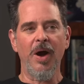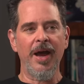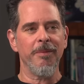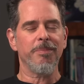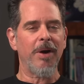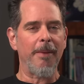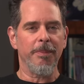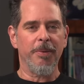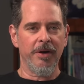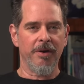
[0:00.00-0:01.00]
I would probably
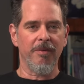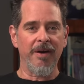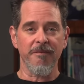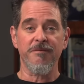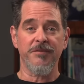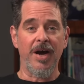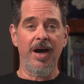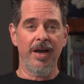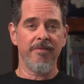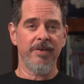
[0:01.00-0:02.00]
put it around
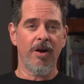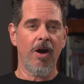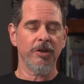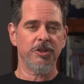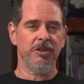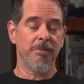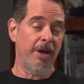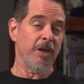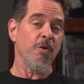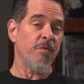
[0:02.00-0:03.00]
5 at auction. It
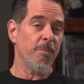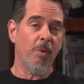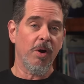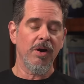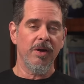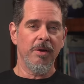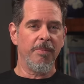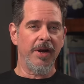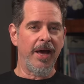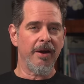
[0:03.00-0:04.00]
might go for more,
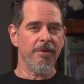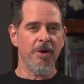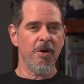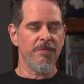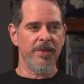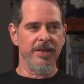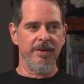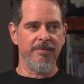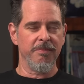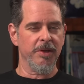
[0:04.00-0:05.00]
but I don't know if
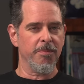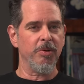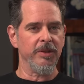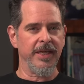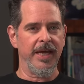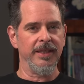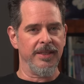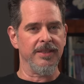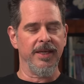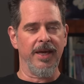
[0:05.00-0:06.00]
it could pull 10
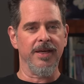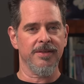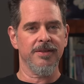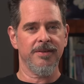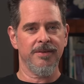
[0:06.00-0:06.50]
these days.